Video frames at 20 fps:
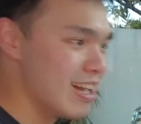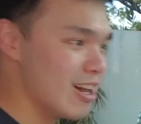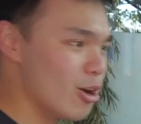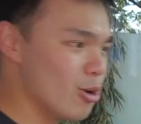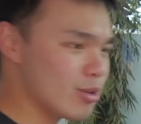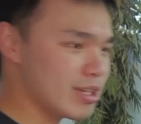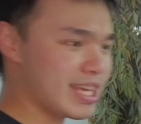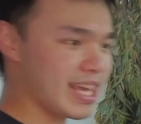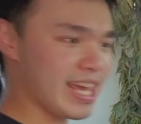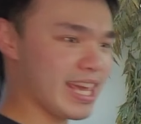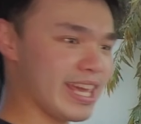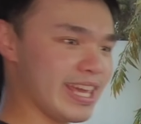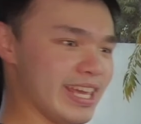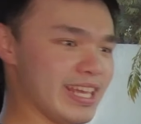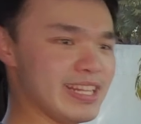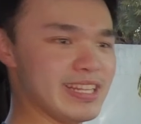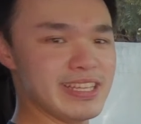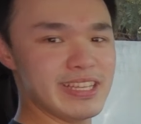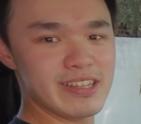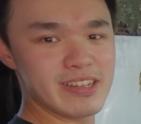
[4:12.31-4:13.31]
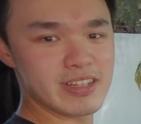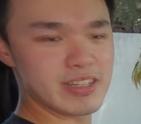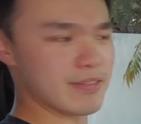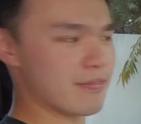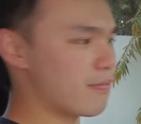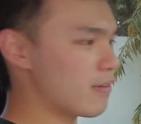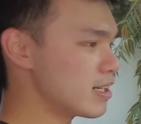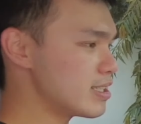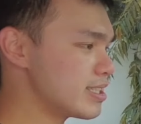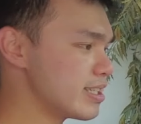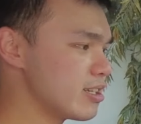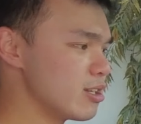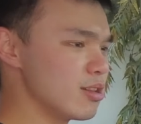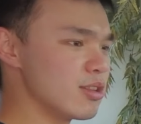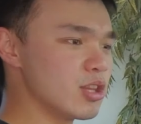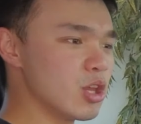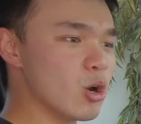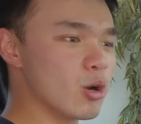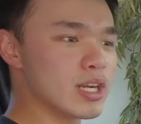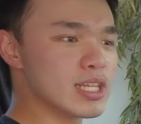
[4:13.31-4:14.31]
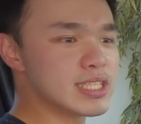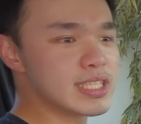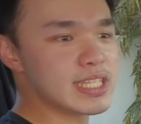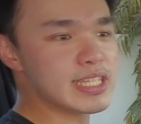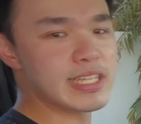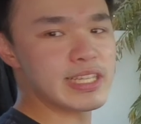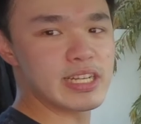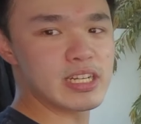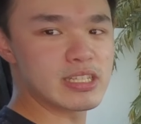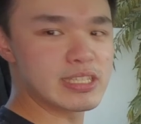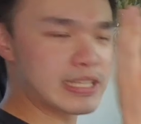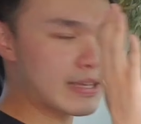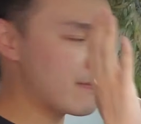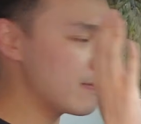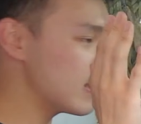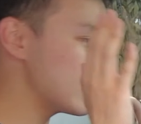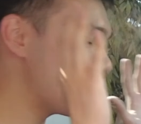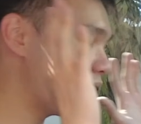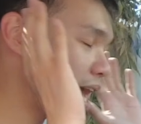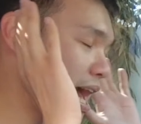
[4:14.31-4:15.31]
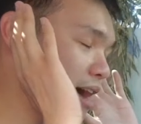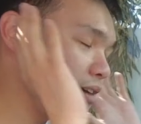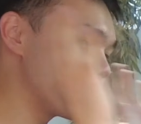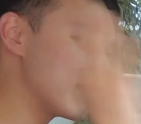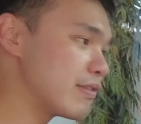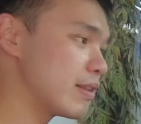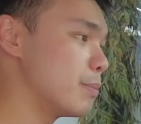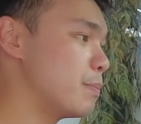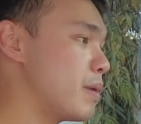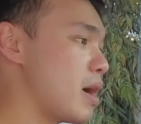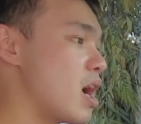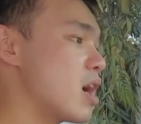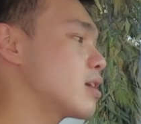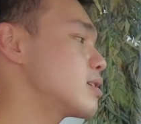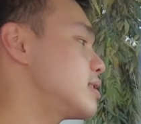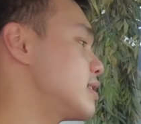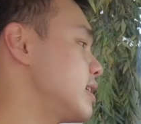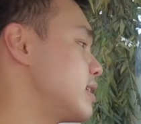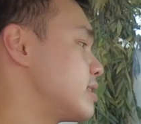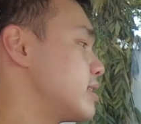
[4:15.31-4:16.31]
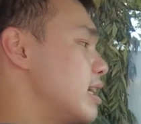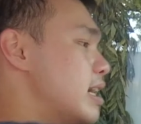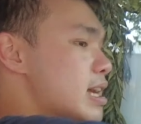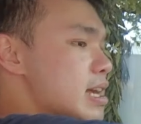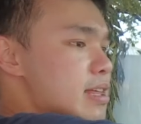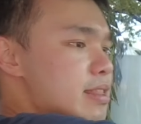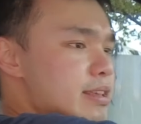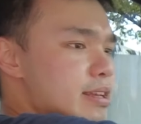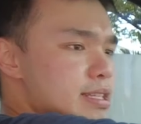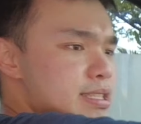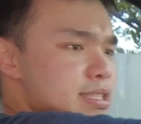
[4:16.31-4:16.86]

Okay, in here, the first thing you'll notice in here, definitely out of the box, is this